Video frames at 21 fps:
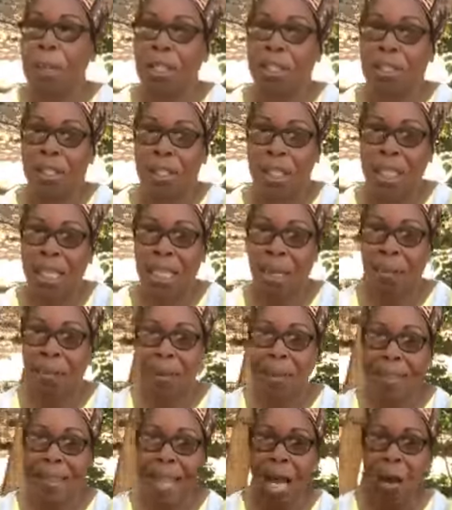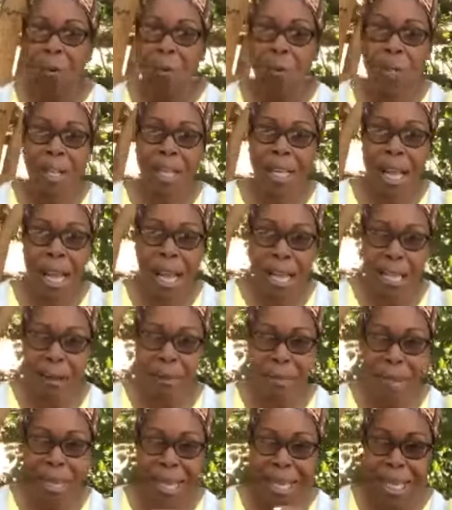bitter cup, and that will kind
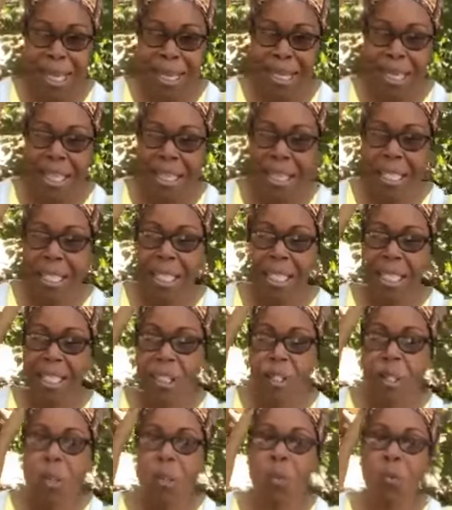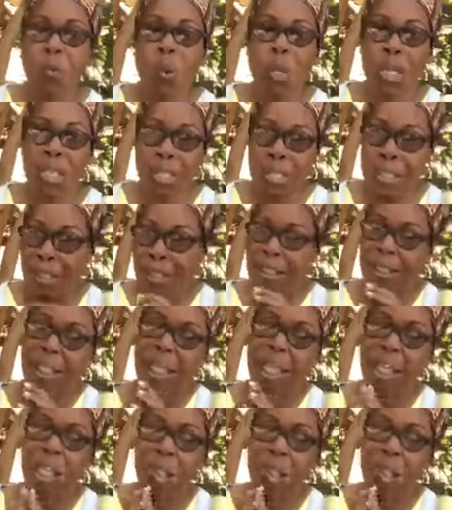of make it a little sweeter,